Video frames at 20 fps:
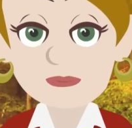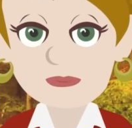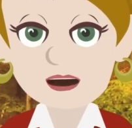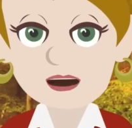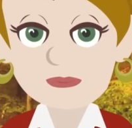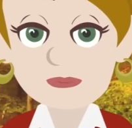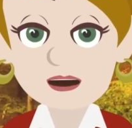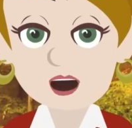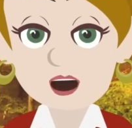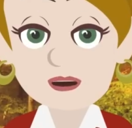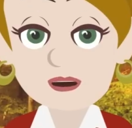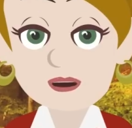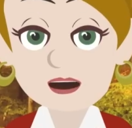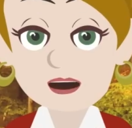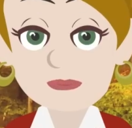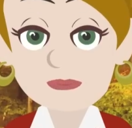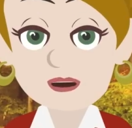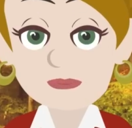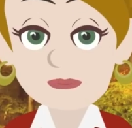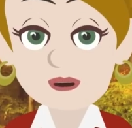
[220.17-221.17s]
the
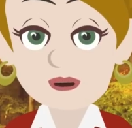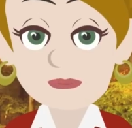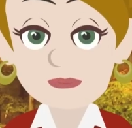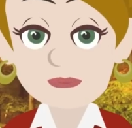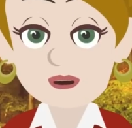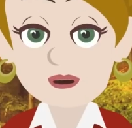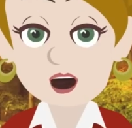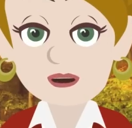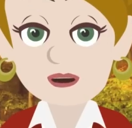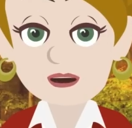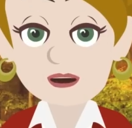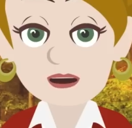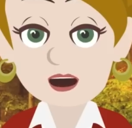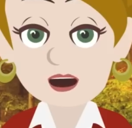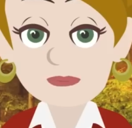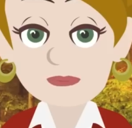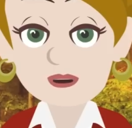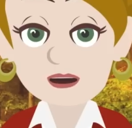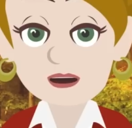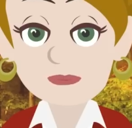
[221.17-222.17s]
contrast is just causing you
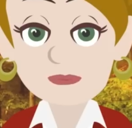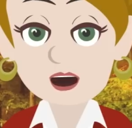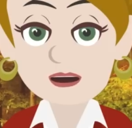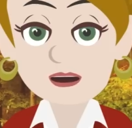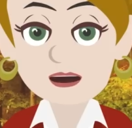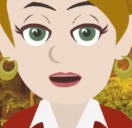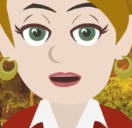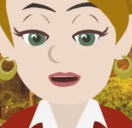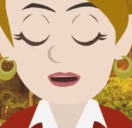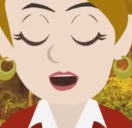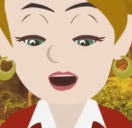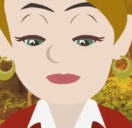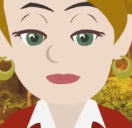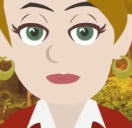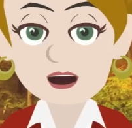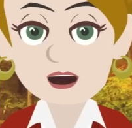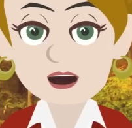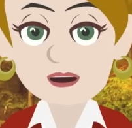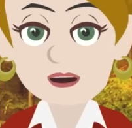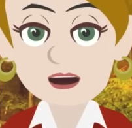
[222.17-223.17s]
to define more
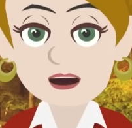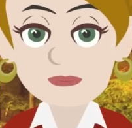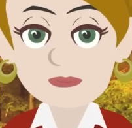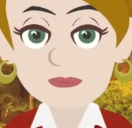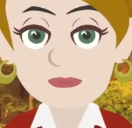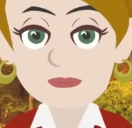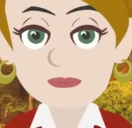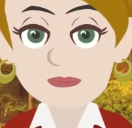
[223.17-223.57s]
clearly